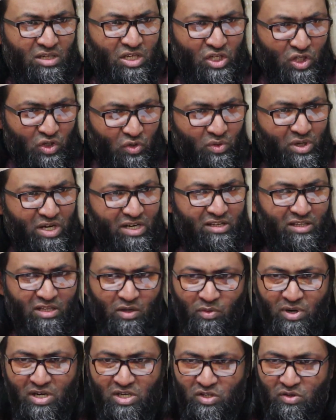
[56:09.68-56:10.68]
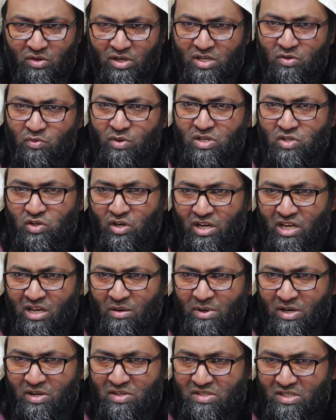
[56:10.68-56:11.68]
Unity. The word unity we are talking
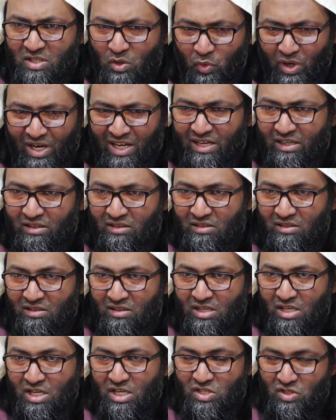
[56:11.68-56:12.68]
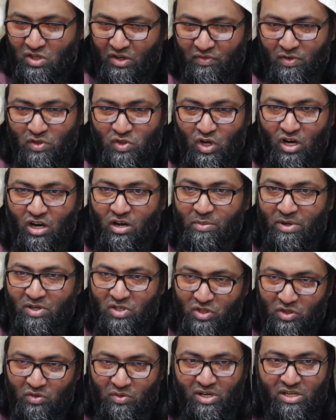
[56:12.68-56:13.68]
about is Tawheed. So if you talk
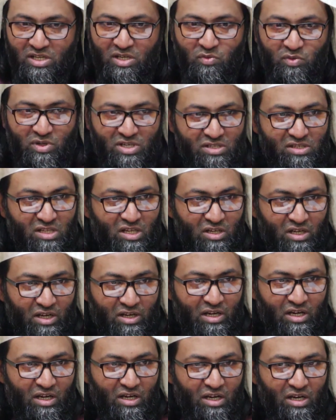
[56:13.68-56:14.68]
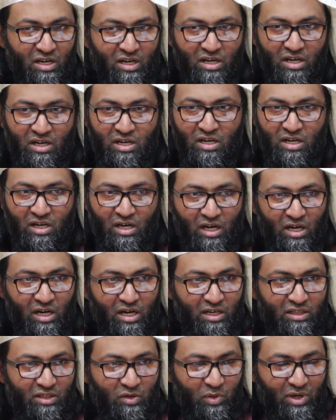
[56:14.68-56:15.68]
about unity, which is the
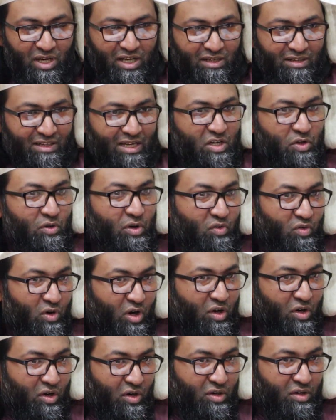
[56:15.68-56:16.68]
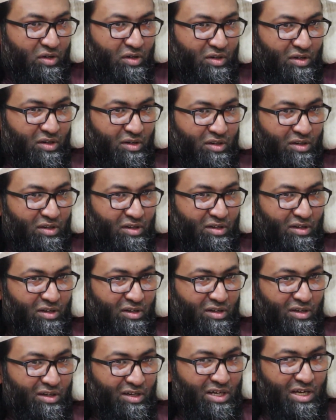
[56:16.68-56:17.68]
Tawheed, then you are wrong.
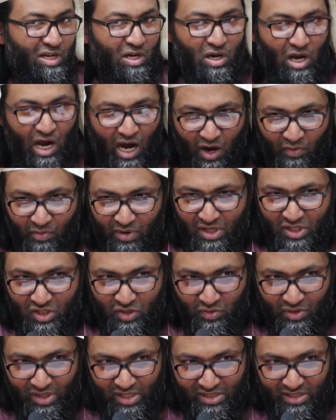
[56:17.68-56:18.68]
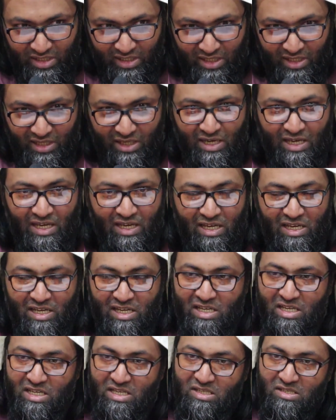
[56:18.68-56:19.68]
Our unity
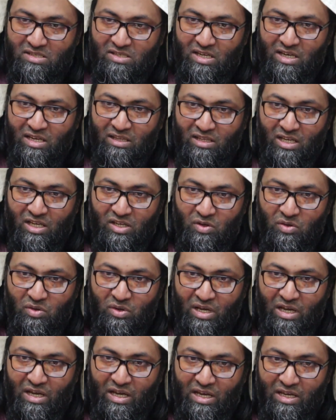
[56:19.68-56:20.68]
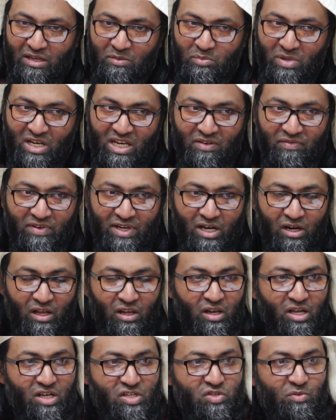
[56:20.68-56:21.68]
is in believing in
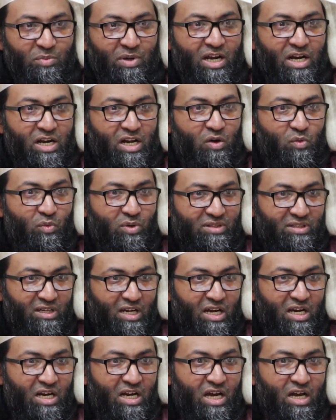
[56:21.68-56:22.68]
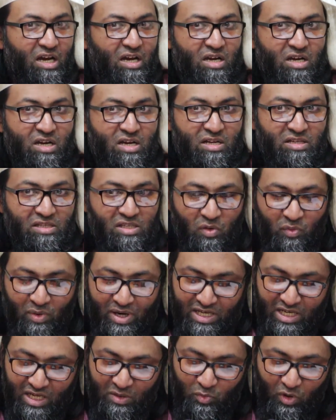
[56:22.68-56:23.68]
Allah subhanahu wa ta'ala, the
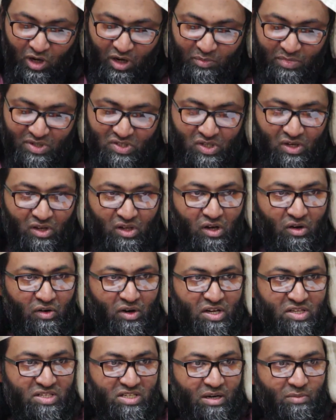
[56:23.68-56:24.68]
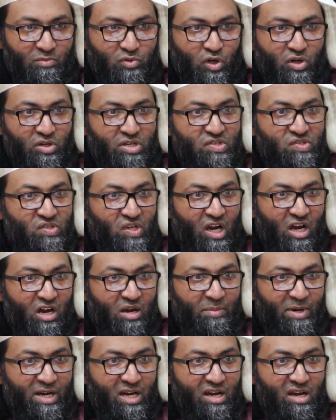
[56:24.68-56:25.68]
way that Muhammad sallallahu alayhi wa sallam taught his
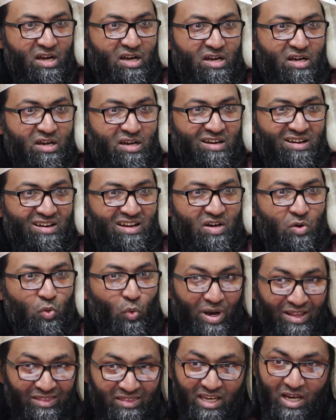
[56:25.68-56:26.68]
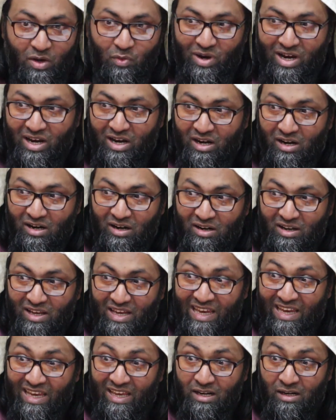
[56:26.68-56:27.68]
Sahaba when they were
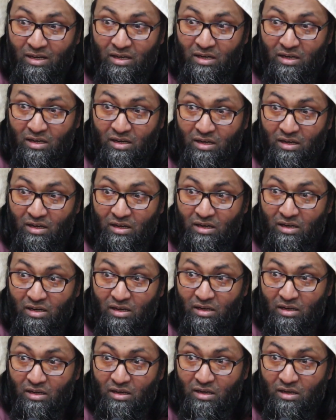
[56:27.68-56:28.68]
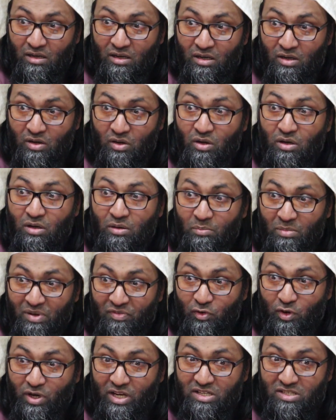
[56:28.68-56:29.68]
in,
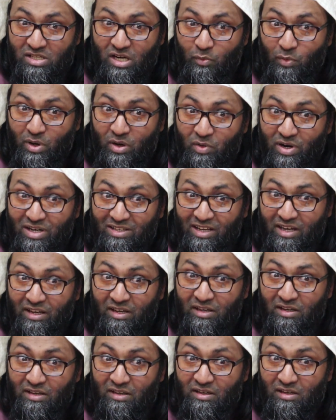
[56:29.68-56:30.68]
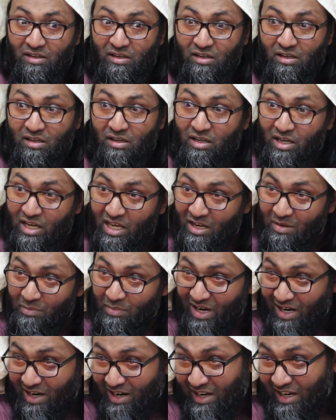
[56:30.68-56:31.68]
before Hijrah, where were they? In
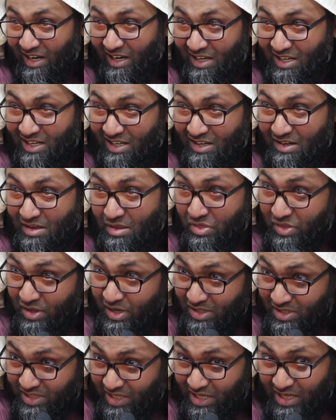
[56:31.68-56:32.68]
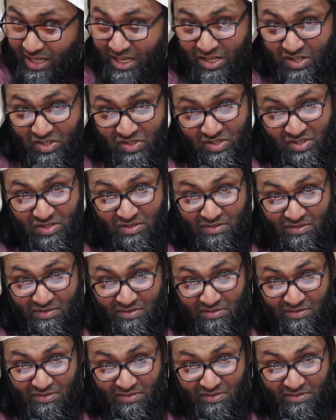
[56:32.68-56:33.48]
Mecca. 13 years.